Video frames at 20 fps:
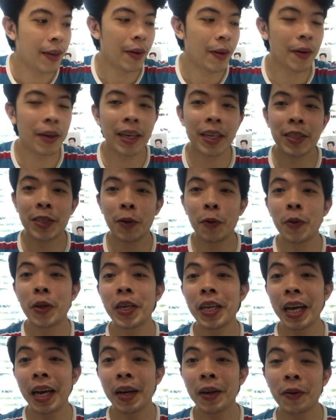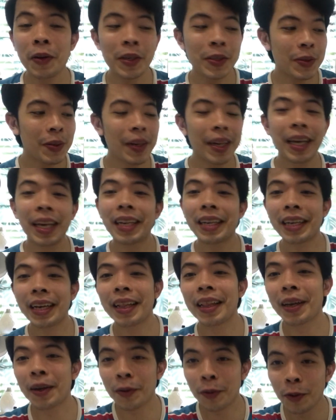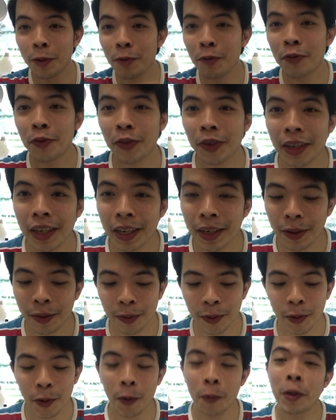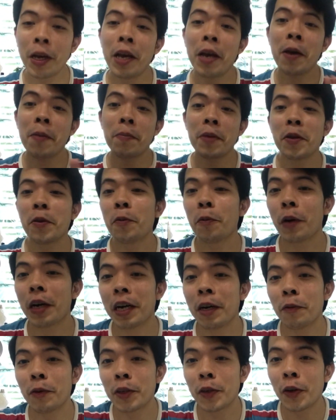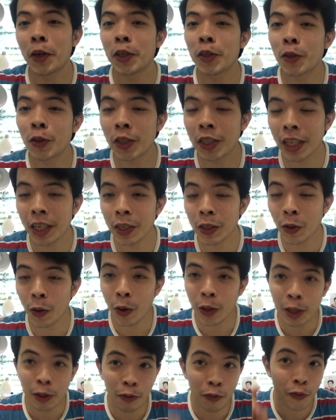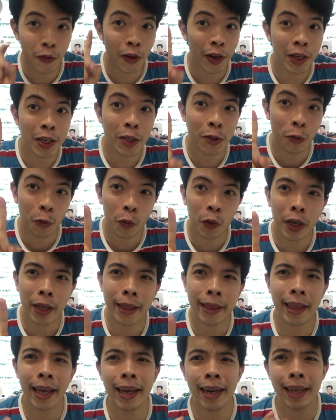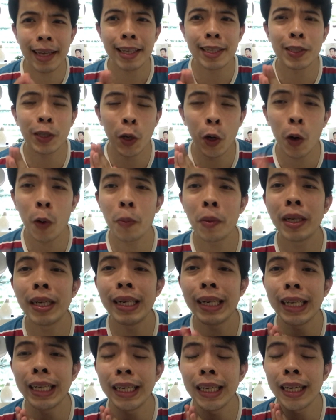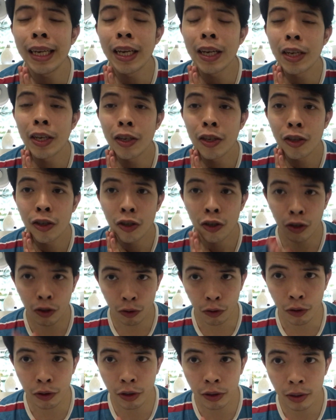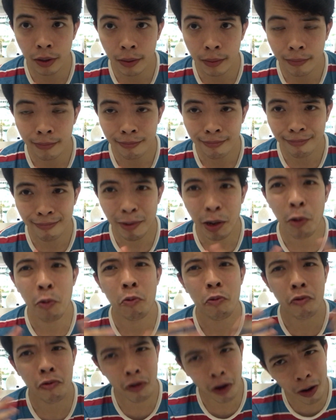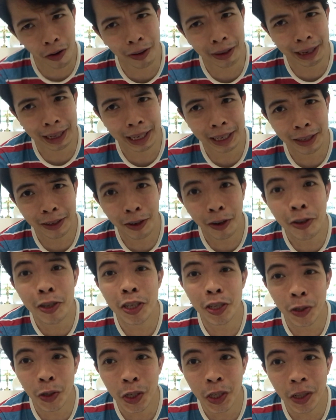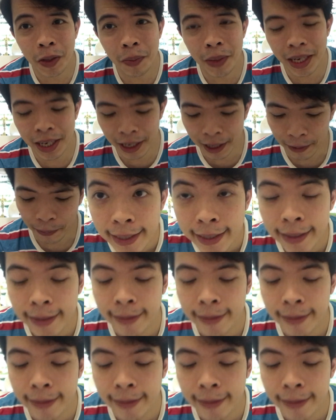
Okay, so we are going to let Nala roam free in the room. Meanwhile, we're going to touch on the first word that is commonly used wrongly on social media.